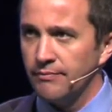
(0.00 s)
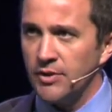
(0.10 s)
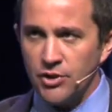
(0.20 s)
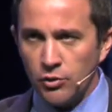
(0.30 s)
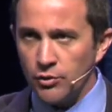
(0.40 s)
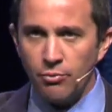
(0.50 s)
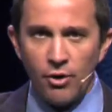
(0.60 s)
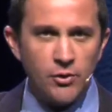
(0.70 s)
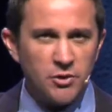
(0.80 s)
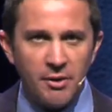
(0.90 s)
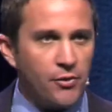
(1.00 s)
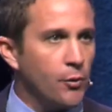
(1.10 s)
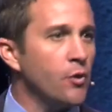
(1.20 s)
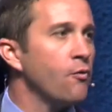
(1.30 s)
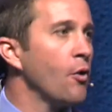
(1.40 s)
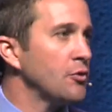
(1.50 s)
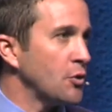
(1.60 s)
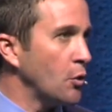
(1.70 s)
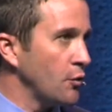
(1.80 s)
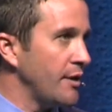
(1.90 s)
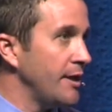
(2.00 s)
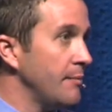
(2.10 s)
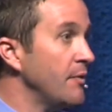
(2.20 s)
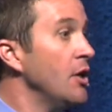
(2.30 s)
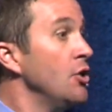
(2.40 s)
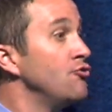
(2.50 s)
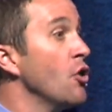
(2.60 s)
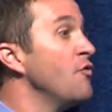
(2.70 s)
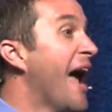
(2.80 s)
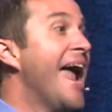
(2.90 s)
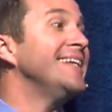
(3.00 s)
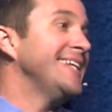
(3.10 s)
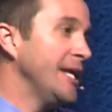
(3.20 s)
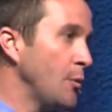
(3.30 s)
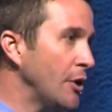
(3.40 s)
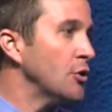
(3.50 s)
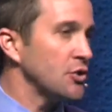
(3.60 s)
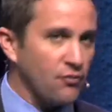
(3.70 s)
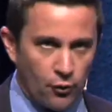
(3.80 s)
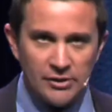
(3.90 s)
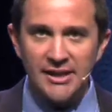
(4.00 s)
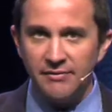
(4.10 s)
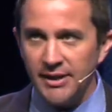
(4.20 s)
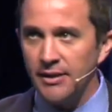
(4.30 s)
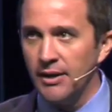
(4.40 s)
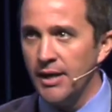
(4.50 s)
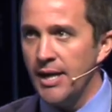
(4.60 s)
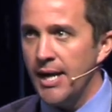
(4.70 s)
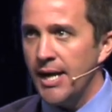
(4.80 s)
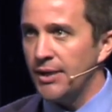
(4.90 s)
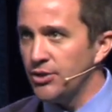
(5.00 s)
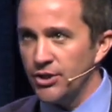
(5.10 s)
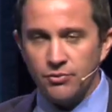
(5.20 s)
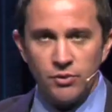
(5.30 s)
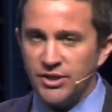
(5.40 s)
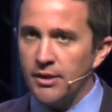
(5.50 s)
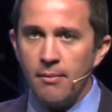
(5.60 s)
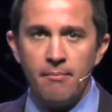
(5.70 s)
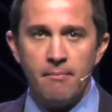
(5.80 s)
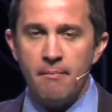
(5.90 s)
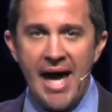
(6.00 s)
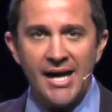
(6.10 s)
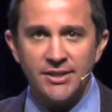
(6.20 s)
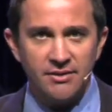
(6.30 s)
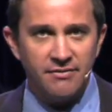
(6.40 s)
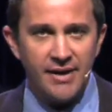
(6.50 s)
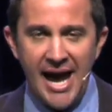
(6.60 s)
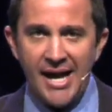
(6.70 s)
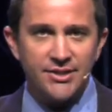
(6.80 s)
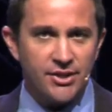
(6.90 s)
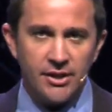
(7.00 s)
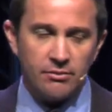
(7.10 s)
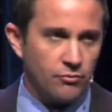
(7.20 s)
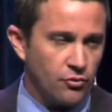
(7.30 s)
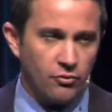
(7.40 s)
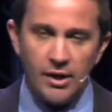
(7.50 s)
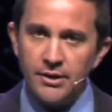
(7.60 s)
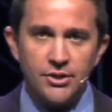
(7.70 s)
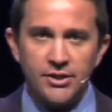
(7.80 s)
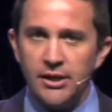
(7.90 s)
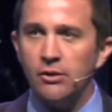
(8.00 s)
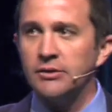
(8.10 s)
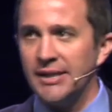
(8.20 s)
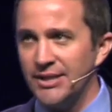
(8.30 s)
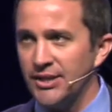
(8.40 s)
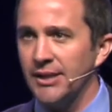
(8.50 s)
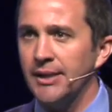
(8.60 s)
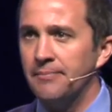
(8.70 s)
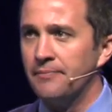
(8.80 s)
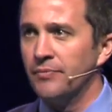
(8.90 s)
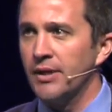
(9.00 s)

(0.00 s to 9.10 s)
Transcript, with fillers: His older brother was about three or four years older than him, drove eighteen-wheelers for a living, and just was in a massive accident and just killed instantly.